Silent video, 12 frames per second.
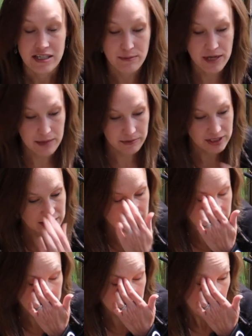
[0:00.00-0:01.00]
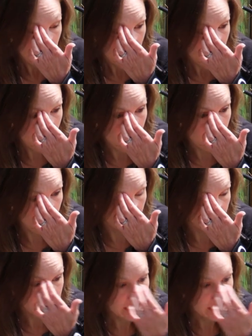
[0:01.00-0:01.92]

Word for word: to be able to see how